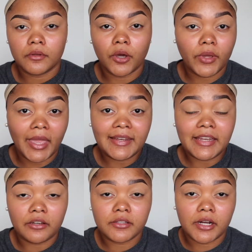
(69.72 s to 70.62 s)
Okay,
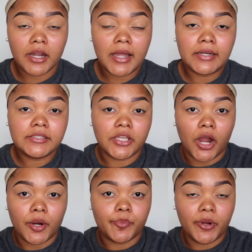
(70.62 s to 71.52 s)
now that our eyes
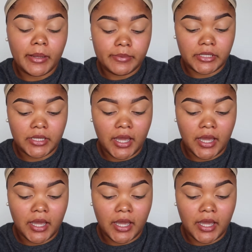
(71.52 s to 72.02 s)
are prepped,